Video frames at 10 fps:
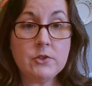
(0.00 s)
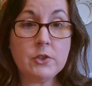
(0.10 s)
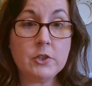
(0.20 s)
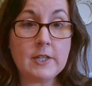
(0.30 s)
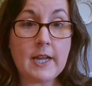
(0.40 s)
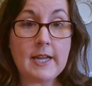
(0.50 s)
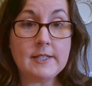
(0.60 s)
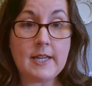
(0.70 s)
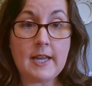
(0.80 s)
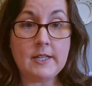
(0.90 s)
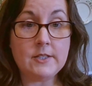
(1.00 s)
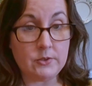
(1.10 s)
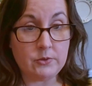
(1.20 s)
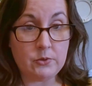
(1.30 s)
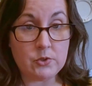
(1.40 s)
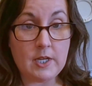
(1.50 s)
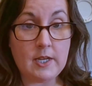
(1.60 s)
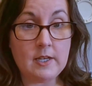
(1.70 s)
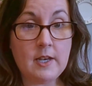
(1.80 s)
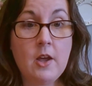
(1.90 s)
to create a
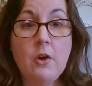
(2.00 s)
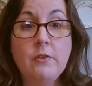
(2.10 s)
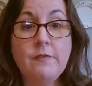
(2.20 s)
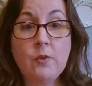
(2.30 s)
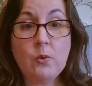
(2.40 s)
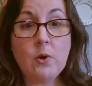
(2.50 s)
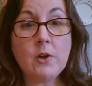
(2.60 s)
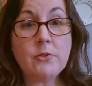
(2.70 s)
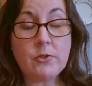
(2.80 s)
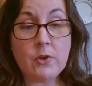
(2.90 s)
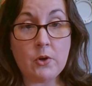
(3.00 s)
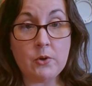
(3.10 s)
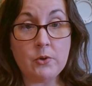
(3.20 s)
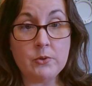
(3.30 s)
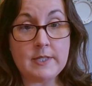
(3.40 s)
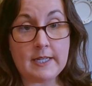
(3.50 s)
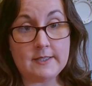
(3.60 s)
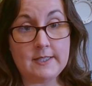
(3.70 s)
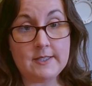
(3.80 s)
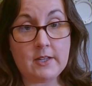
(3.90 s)
solution for those
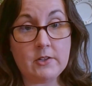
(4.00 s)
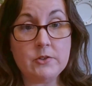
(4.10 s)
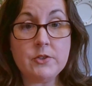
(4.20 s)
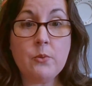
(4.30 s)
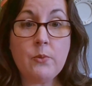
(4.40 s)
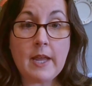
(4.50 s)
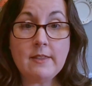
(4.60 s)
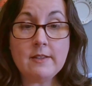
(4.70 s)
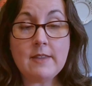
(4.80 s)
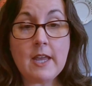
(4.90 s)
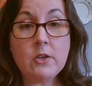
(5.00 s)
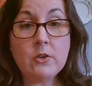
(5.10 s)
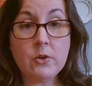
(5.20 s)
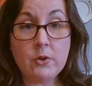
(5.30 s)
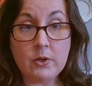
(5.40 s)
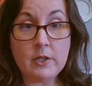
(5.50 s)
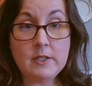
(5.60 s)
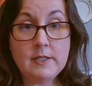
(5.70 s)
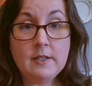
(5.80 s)
Etsy sellers, a way that they could